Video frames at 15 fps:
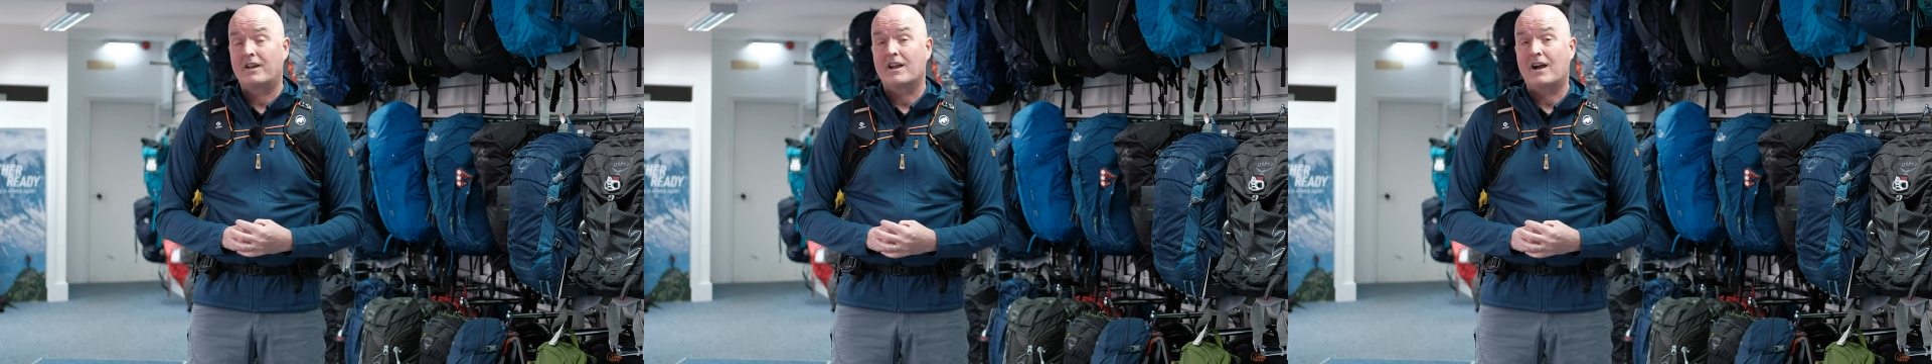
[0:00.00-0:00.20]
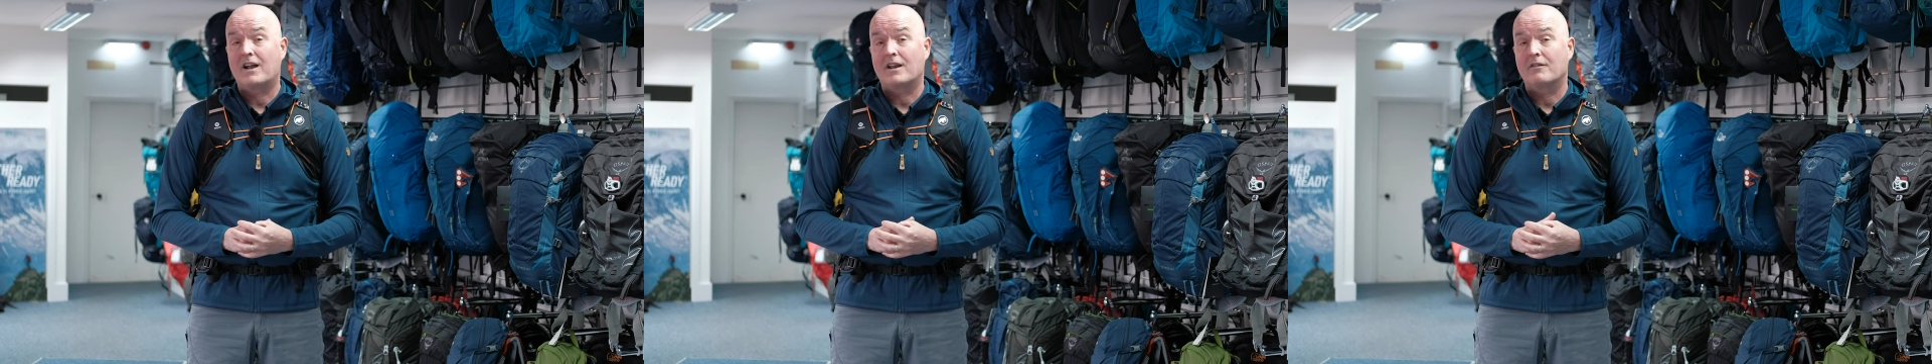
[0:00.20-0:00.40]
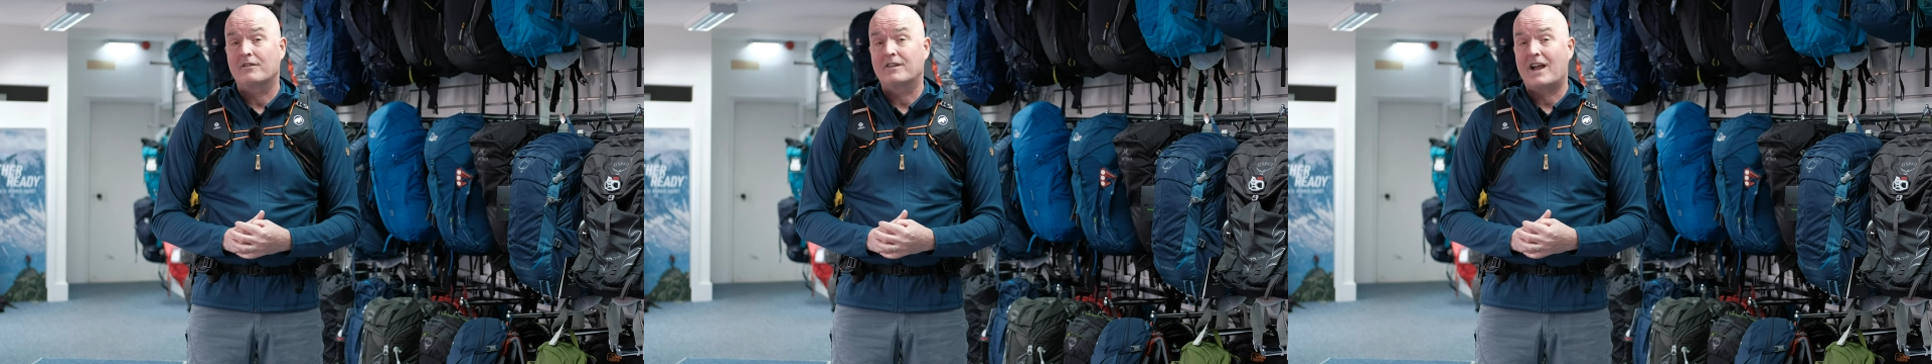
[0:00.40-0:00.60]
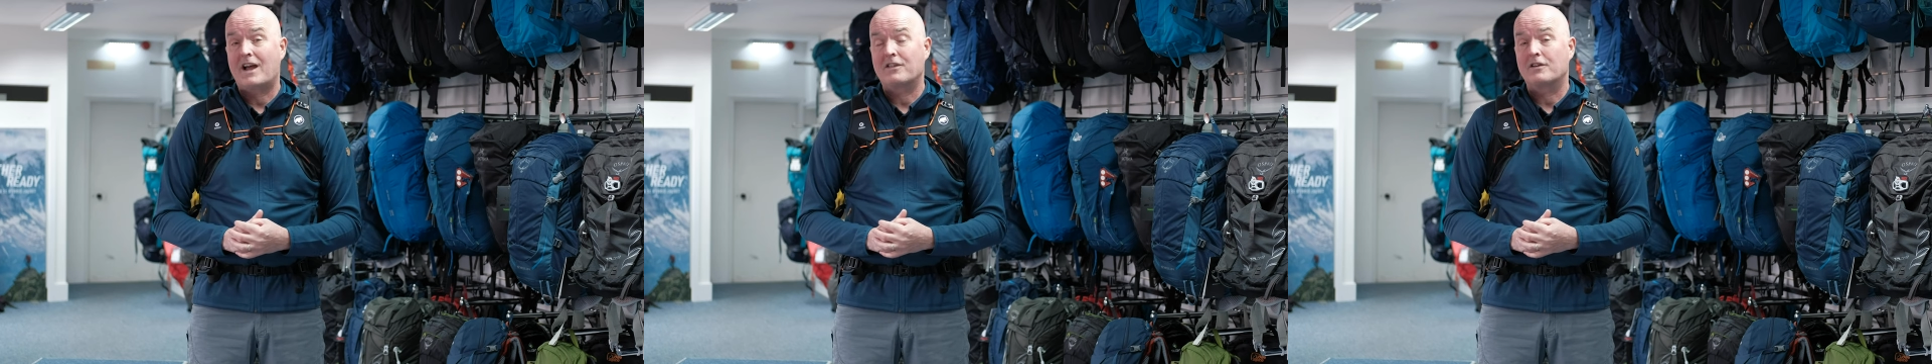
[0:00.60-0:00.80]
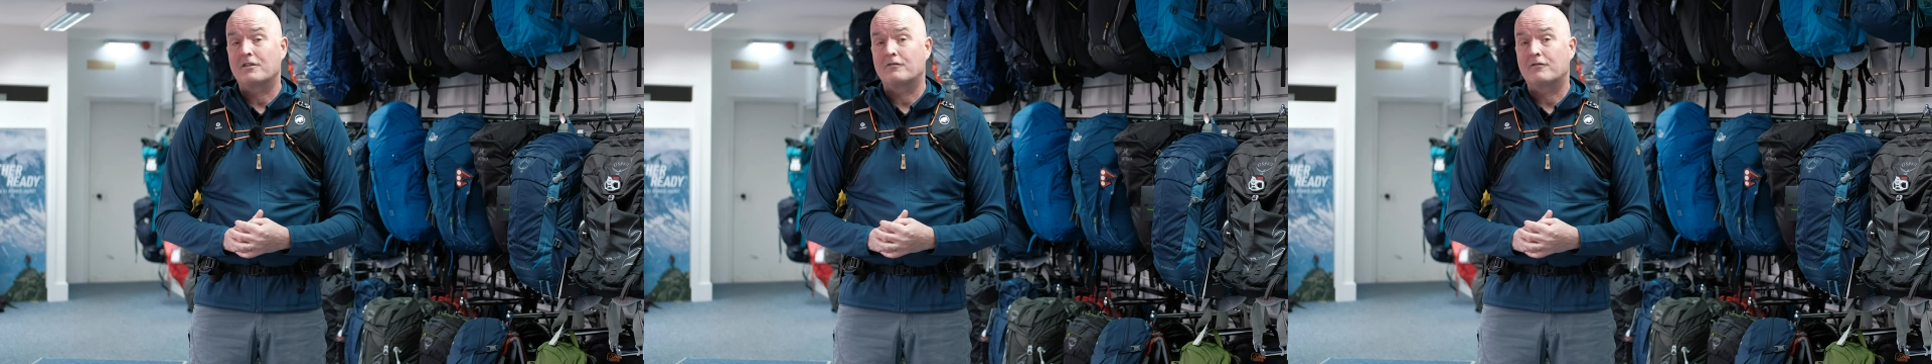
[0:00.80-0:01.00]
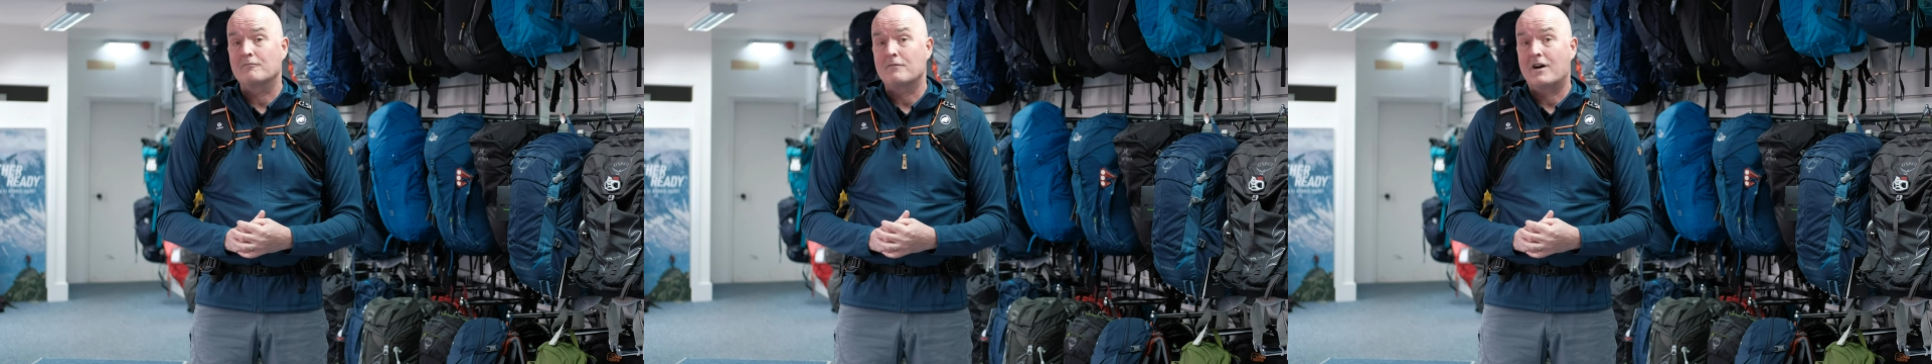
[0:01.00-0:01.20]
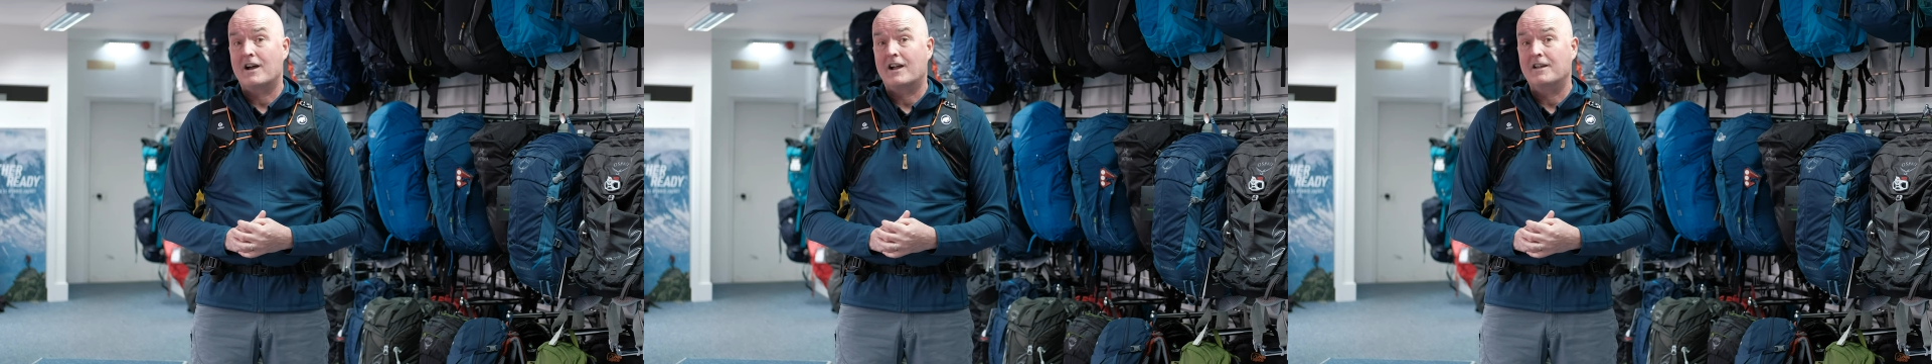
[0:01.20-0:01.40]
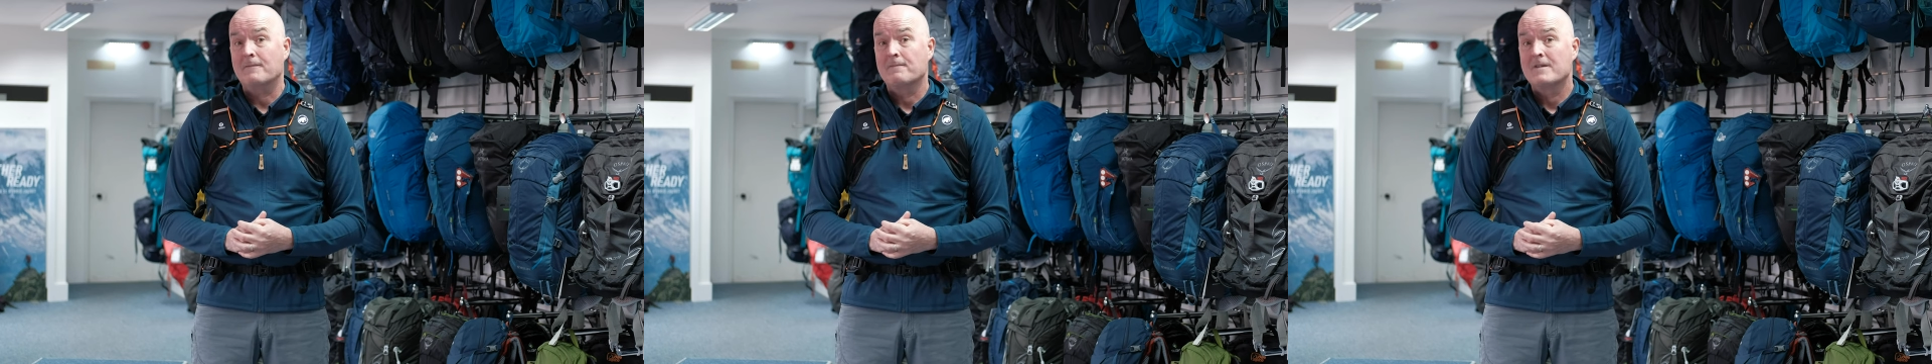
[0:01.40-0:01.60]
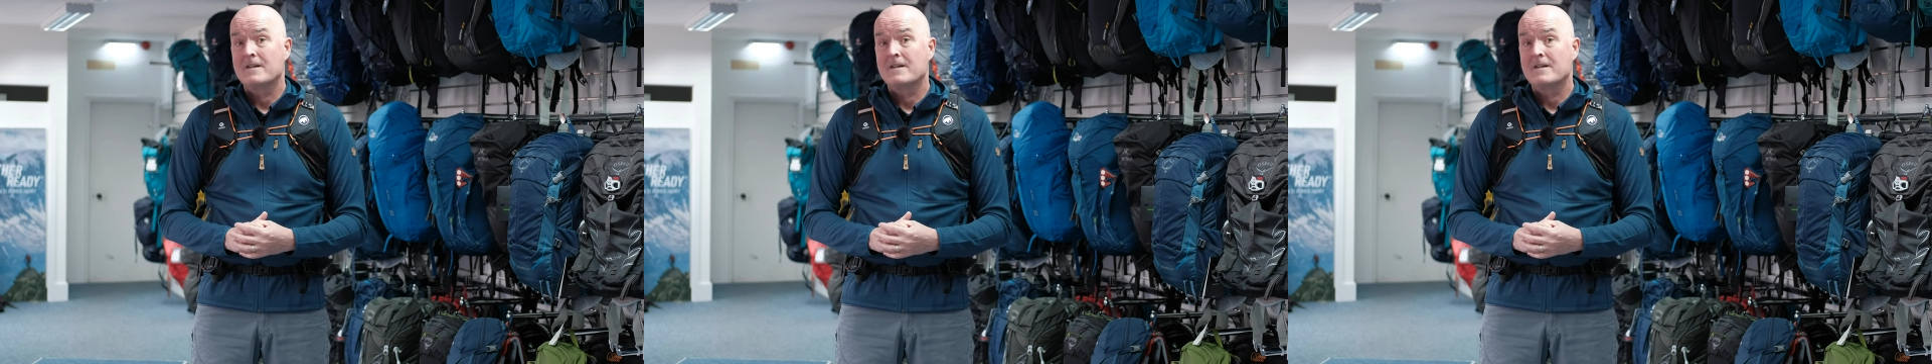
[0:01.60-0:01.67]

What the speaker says: kind of gathered from my